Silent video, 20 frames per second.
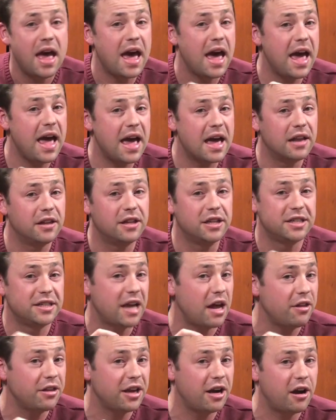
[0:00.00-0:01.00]
And the
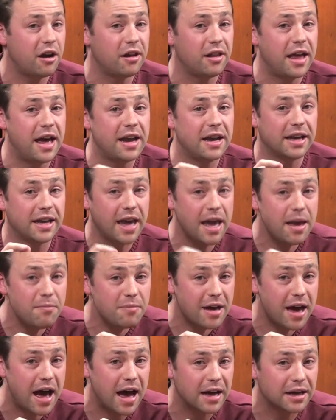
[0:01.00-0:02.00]
South Carolina
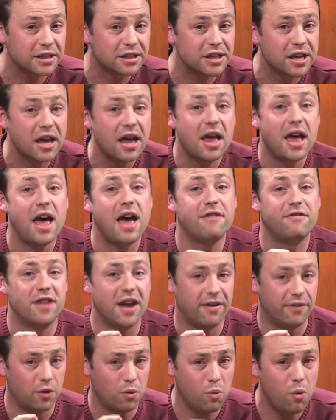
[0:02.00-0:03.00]
Gamecocks have
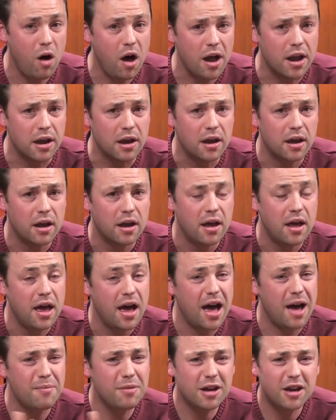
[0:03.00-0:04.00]
never won.
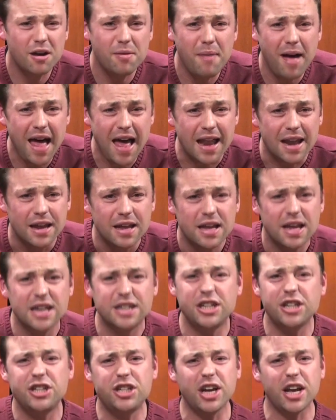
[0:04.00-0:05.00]
I mean, come on,
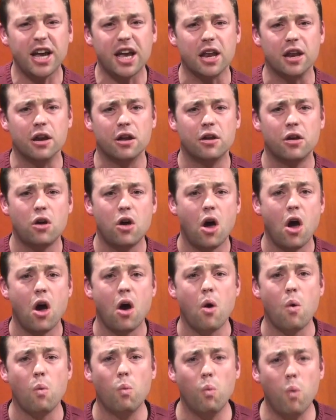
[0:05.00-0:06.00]
it's a chicken.
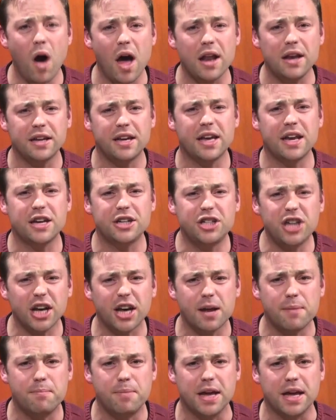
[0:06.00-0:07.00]
What can a
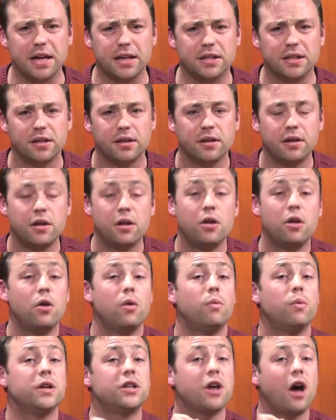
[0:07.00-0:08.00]
chicken beat?
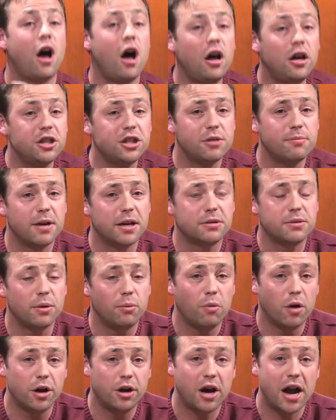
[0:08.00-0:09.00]
Which also makes me
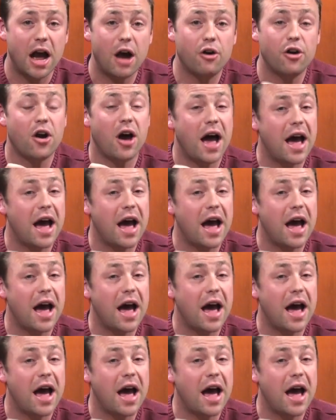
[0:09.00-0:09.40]
wonder how an